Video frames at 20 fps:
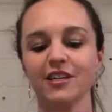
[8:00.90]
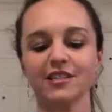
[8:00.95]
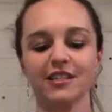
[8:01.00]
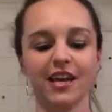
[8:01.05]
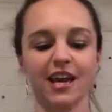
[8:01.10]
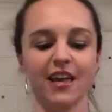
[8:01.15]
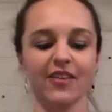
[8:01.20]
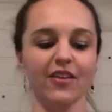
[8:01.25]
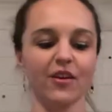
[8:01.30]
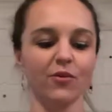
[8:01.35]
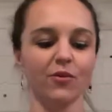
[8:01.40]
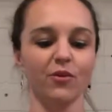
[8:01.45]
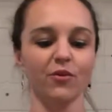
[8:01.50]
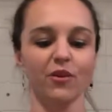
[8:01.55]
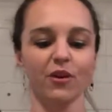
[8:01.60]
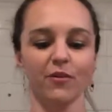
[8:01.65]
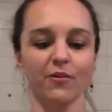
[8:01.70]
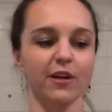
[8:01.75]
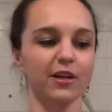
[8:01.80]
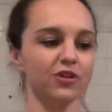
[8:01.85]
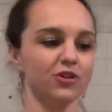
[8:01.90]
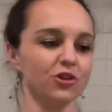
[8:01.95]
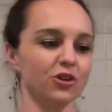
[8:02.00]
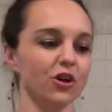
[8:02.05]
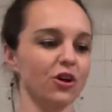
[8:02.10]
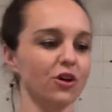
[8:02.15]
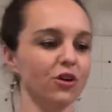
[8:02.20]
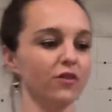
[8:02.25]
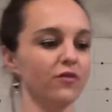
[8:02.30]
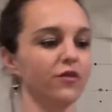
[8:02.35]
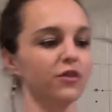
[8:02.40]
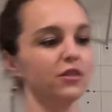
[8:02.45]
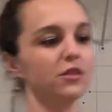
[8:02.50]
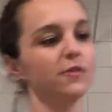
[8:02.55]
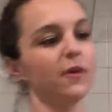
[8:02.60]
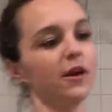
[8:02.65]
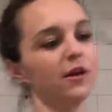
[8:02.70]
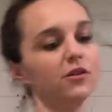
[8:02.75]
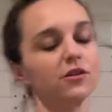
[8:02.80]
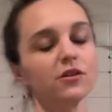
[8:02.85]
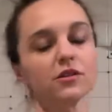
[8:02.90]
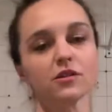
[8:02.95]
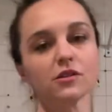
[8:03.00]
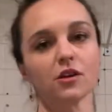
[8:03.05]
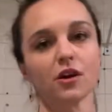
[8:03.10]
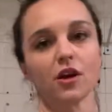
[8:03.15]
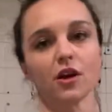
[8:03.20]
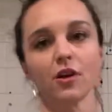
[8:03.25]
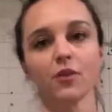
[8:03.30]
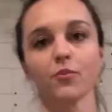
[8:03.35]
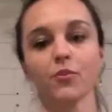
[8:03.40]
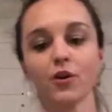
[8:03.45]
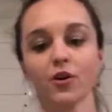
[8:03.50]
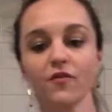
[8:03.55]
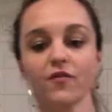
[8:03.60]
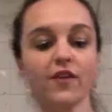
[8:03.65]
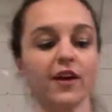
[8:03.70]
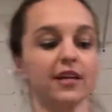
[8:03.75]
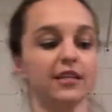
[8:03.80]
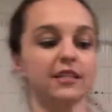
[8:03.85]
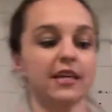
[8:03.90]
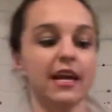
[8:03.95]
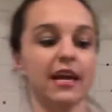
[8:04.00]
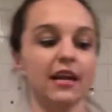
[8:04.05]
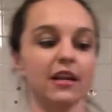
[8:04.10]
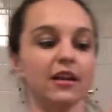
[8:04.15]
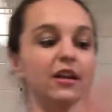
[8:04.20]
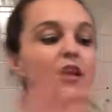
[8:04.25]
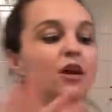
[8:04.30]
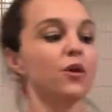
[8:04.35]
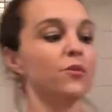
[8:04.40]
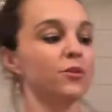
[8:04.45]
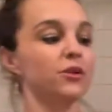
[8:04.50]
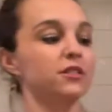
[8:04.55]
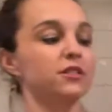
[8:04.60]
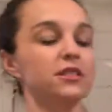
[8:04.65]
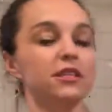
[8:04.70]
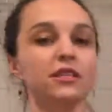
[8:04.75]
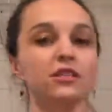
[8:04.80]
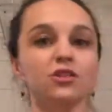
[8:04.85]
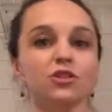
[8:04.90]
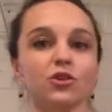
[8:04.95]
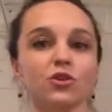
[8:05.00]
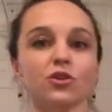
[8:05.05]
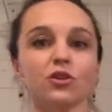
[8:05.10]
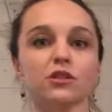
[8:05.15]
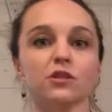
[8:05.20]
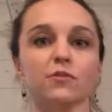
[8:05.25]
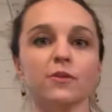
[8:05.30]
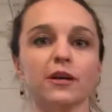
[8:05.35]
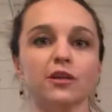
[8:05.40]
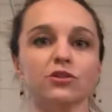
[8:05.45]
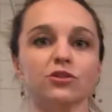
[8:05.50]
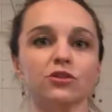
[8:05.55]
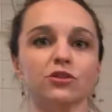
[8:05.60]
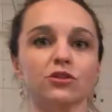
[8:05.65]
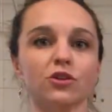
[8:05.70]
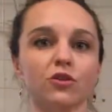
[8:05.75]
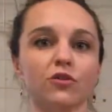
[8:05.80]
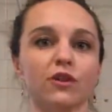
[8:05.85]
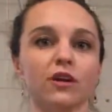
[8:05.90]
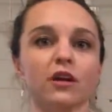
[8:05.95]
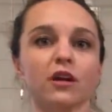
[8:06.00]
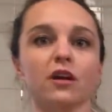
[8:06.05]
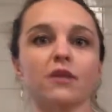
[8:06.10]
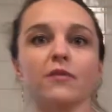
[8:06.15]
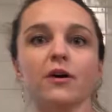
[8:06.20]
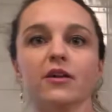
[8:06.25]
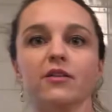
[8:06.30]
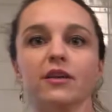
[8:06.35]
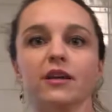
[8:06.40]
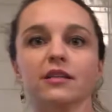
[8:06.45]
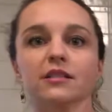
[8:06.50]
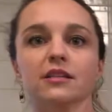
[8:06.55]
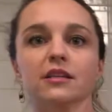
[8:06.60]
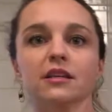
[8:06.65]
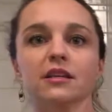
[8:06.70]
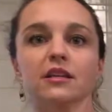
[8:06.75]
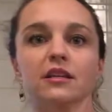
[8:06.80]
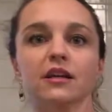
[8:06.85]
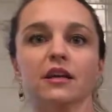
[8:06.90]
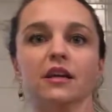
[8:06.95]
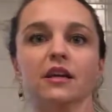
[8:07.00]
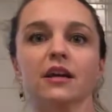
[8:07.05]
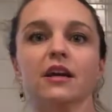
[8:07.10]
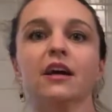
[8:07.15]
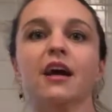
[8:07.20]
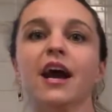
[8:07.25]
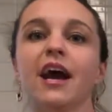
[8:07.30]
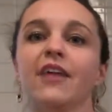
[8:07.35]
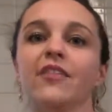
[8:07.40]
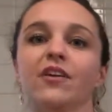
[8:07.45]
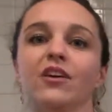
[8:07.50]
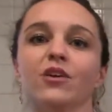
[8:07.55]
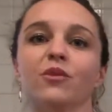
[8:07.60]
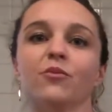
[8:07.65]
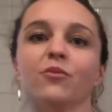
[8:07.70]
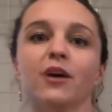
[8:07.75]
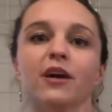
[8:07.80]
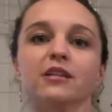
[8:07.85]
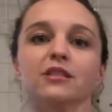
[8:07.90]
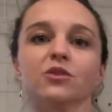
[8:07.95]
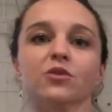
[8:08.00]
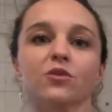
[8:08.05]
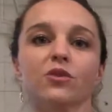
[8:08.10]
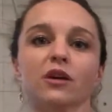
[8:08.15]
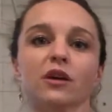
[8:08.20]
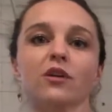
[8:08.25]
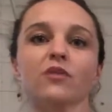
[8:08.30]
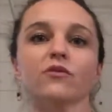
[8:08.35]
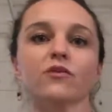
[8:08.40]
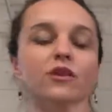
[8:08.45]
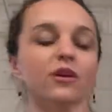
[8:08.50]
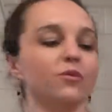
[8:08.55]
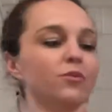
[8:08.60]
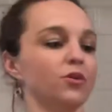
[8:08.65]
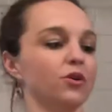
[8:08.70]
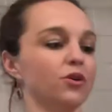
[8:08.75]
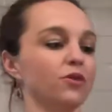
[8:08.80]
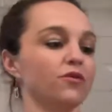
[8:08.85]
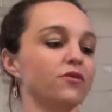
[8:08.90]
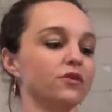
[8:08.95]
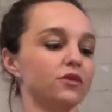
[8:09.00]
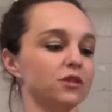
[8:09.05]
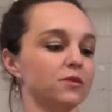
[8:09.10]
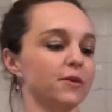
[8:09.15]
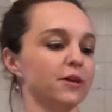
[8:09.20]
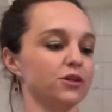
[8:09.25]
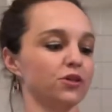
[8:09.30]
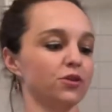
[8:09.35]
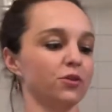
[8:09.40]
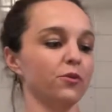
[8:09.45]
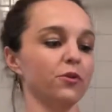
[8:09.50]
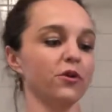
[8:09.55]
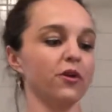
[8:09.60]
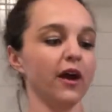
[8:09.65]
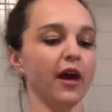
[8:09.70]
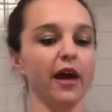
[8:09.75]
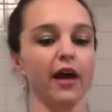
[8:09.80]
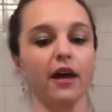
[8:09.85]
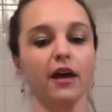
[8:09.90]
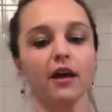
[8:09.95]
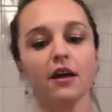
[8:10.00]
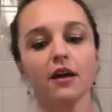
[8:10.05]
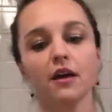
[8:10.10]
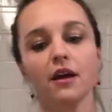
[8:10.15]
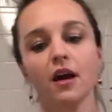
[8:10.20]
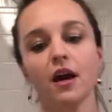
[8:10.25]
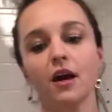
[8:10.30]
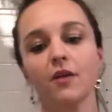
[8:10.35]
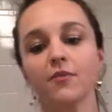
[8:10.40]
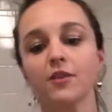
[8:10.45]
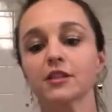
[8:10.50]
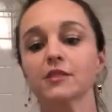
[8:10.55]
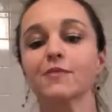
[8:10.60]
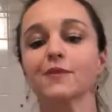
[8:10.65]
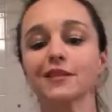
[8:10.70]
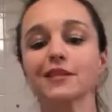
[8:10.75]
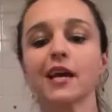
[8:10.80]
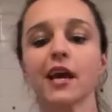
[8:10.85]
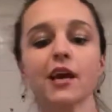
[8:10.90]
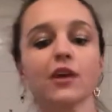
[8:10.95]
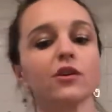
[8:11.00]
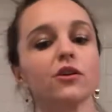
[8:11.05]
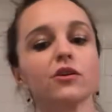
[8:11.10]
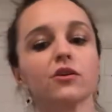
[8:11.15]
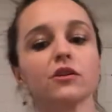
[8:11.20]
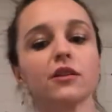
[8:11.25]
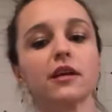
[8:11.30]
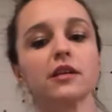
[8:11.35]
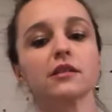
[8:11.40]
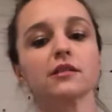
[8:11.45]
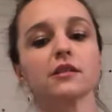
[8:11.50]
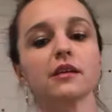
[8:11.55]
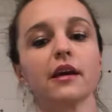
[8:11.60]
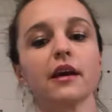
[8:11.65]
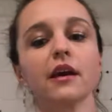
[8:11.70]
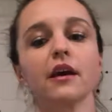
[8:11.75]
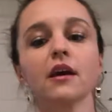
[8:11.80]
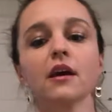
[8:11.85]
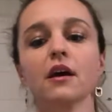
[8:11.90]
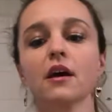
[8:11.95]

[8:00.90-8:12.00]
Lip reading: day that we want to make sure all of those petals are perfect and pristine, so those pictures are going to come out nice and clear, and then our bride's holding a really beautiful special bouquet that's been tailored nicely.